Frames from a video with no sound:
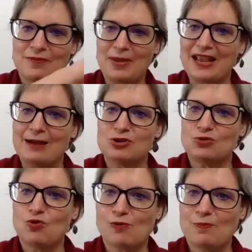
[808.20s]
being able to
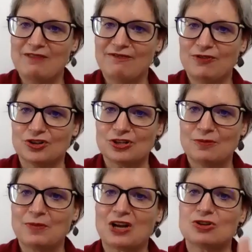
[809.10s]
walk barefoot
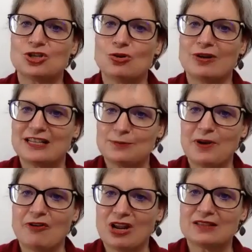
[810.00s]
because you're
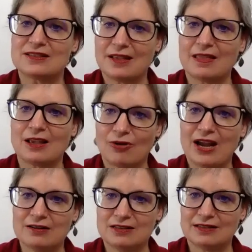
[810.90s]
experiencing the
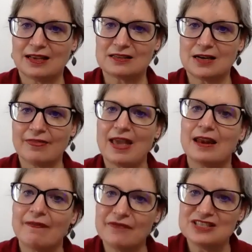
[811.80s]
ground and things like that.
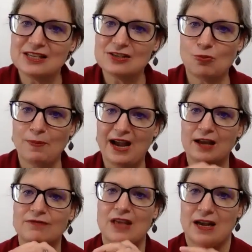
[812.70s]
And this is all part
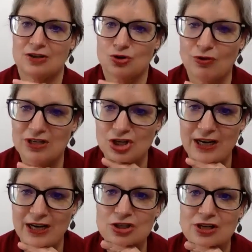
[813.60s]
of that outdoor
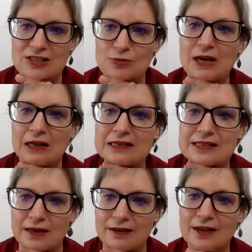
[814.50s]
education as well,
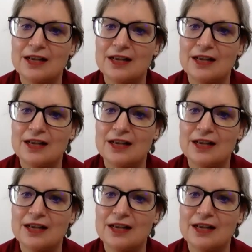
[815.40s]
isn't it?